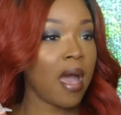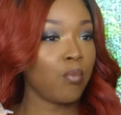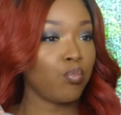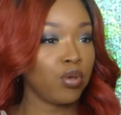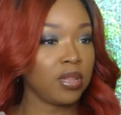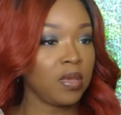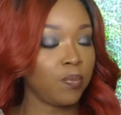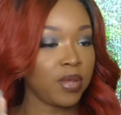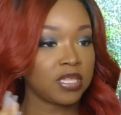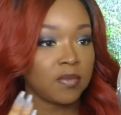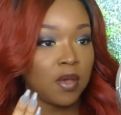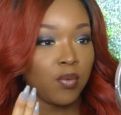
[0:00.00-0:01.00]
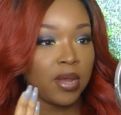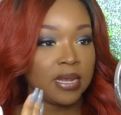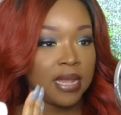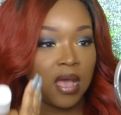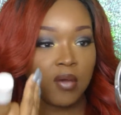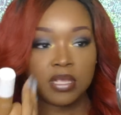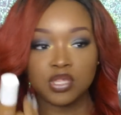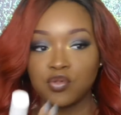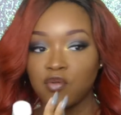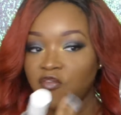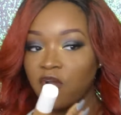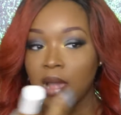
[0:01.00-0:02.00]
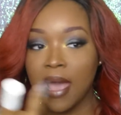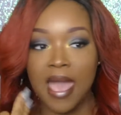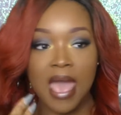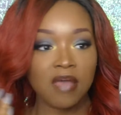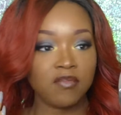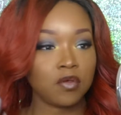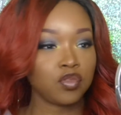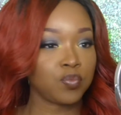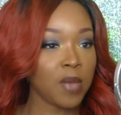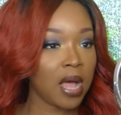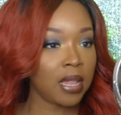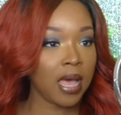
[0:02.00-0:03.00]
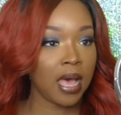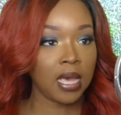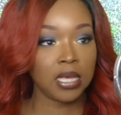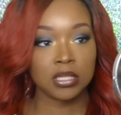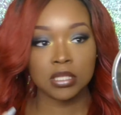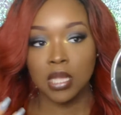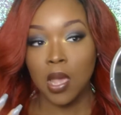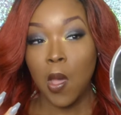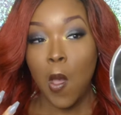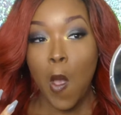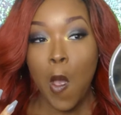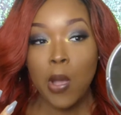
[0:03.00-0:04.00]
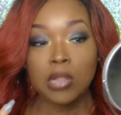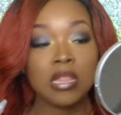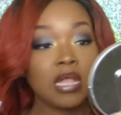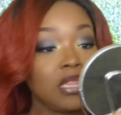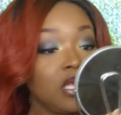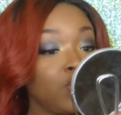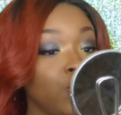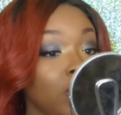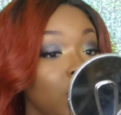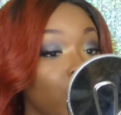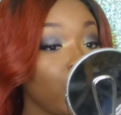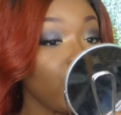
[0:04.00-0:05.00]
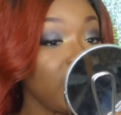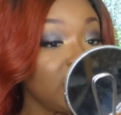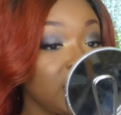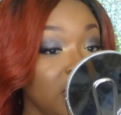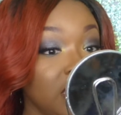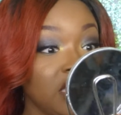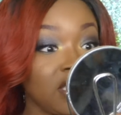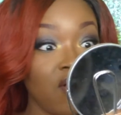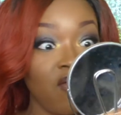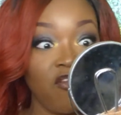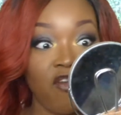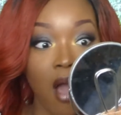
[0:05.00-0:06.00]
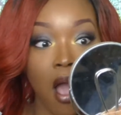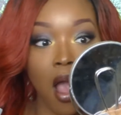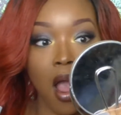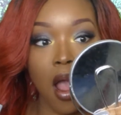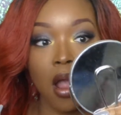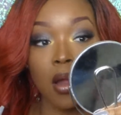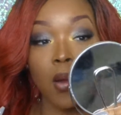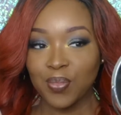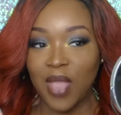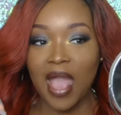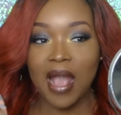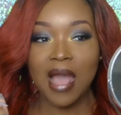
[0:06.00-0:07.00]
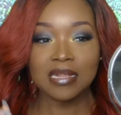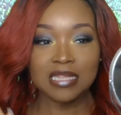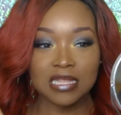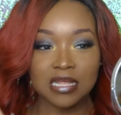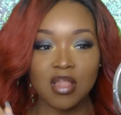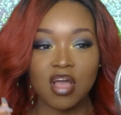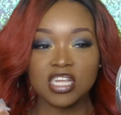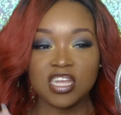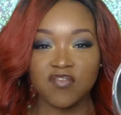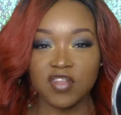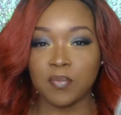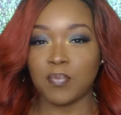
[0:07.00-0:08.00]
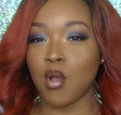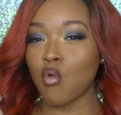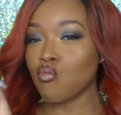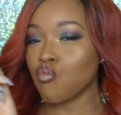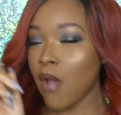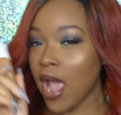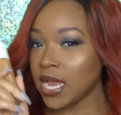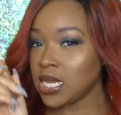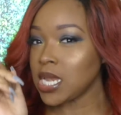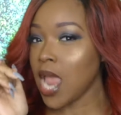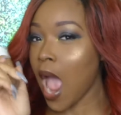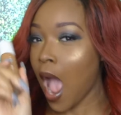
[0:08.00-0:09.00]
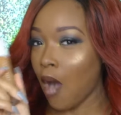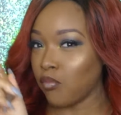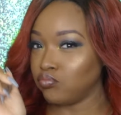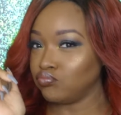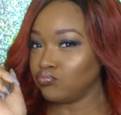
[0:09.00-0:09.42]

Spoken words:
I'm really impressed about right now is so far I have no smile lines. Nothing's really creasing so far. I gotta see the longevity, but right now,